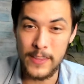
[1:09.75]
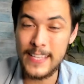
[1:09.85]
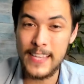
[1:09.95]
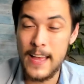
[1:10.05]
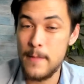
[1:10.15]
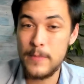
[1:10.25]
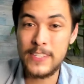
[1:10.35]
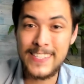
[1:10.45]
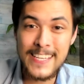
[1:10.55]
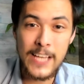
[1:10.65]
That's
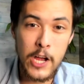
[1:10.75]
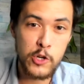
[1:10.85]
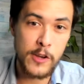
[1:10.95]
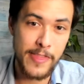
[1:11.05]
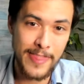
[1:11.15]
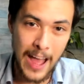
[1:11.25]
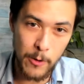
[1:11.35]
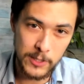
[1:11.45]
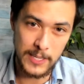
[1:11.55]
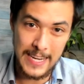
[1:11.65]

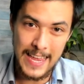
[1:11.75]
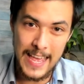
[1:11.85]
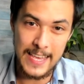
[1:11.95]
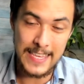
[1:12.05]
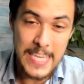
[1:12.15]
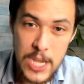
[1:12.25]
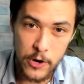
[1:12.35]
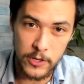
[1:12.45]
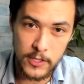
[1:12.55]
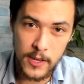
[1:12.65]
600,000
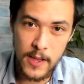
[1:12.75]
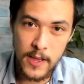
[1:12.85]
years